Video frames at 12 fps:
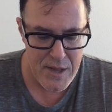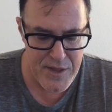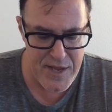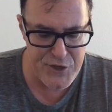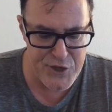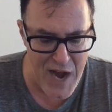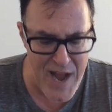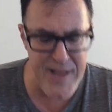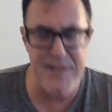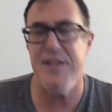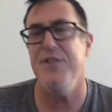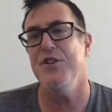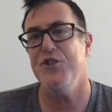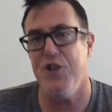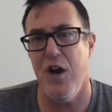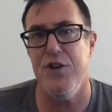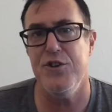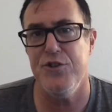The Giants and the
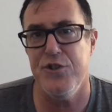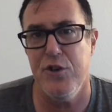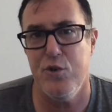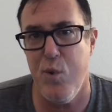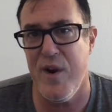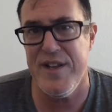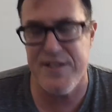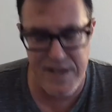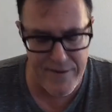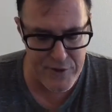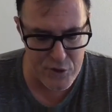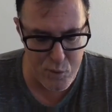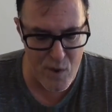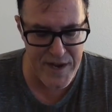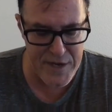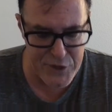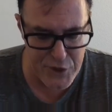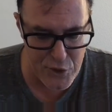Chargers are
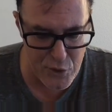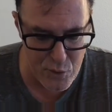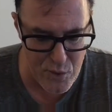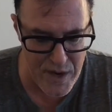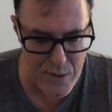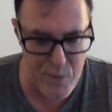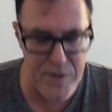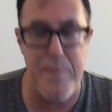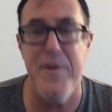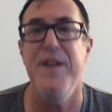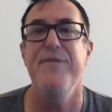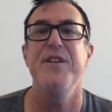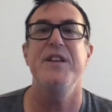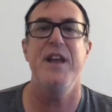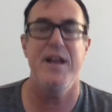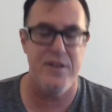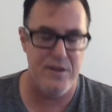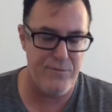27-22 with
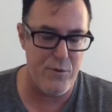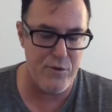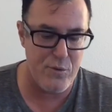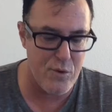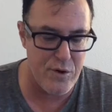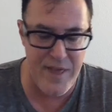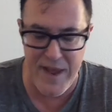1:58 in the fourth quarter.